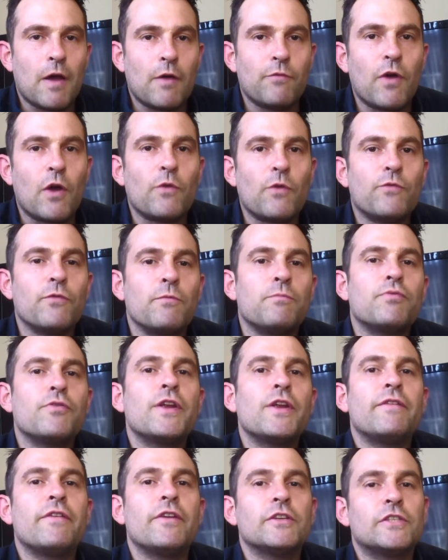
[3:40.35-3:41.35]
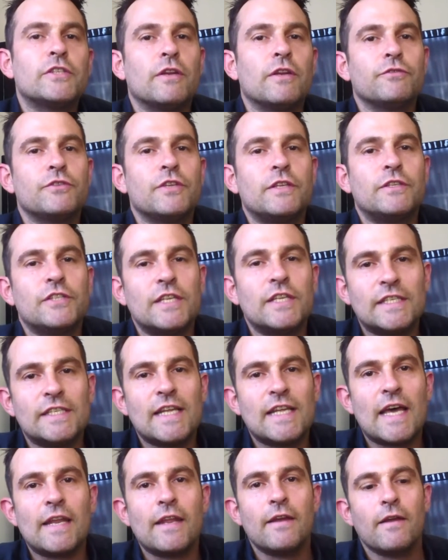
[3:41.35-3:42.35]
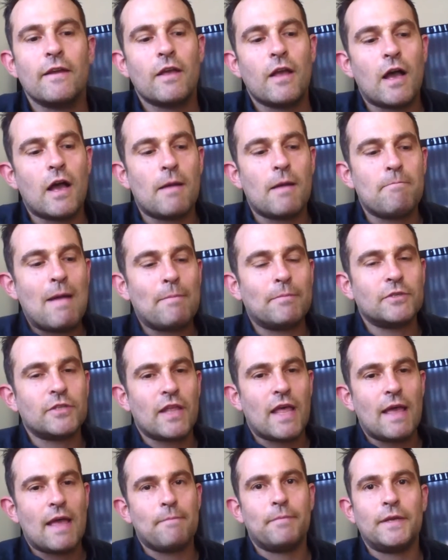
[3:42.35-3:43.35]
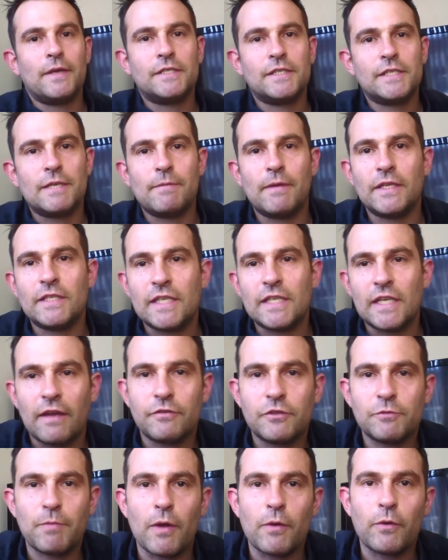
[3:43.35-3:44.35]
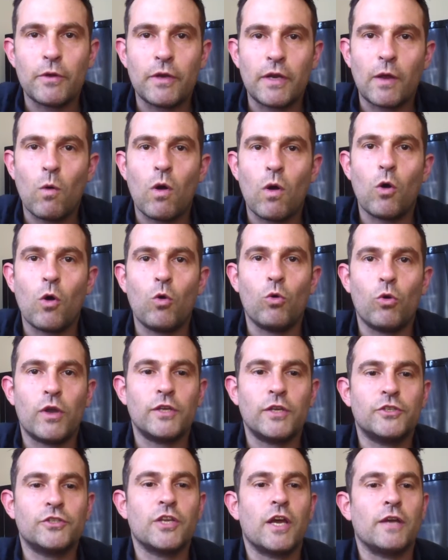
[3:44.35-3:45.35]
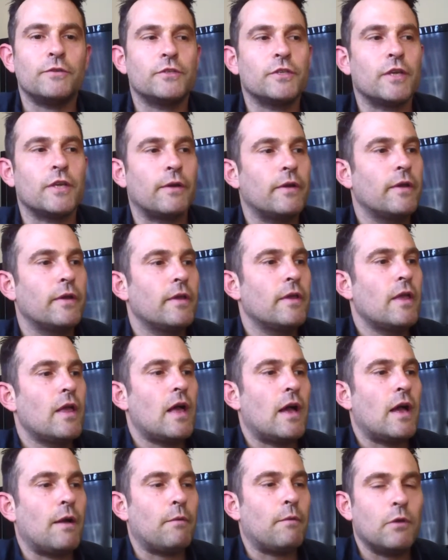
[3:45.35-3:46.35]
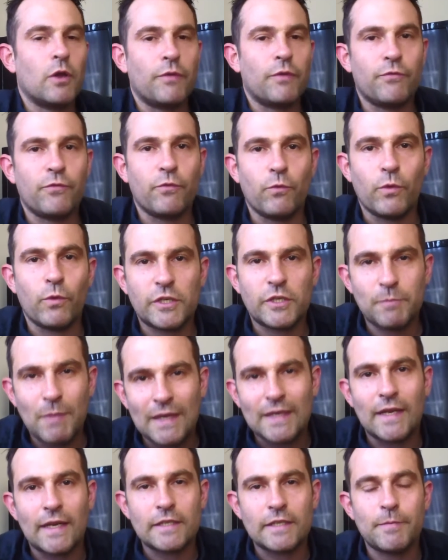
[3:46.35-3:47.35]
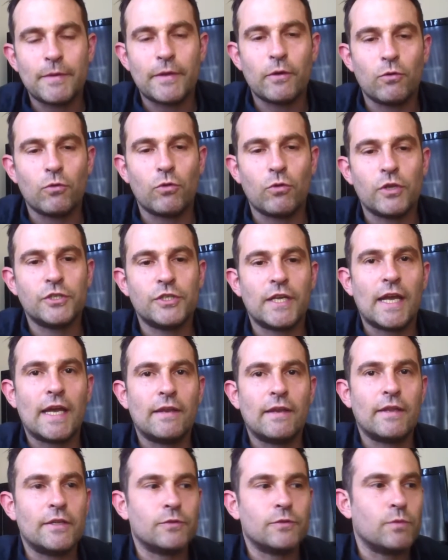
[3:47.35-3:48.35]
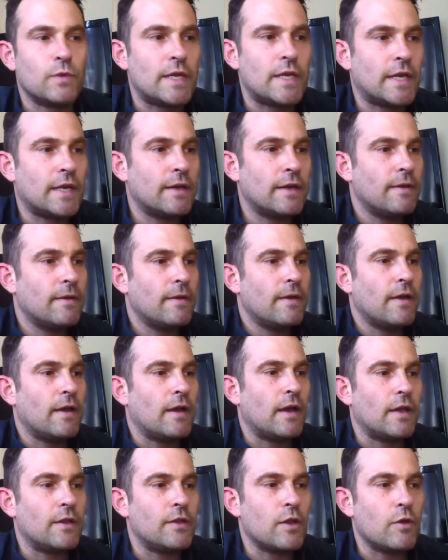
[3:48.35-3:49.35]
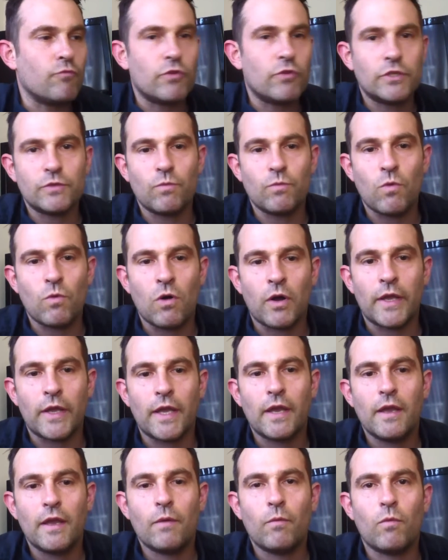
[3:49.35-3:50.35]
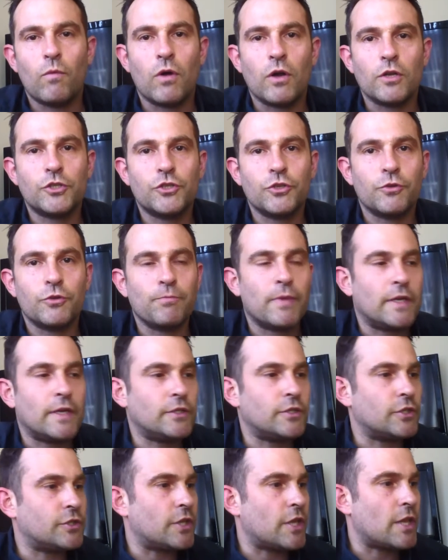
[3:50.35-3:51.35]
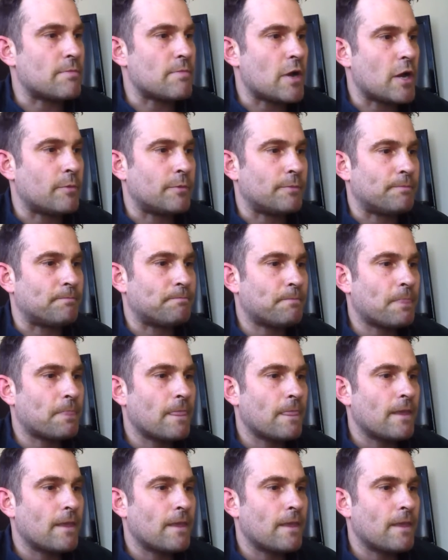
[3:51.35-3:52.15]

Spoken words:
vote from previous, and obviously since then, members of that MPC meeting have spoken in quite a hawkish tone. So we're expecting it to be hawkish again this week. No reason why it shouldn't be just at the moment.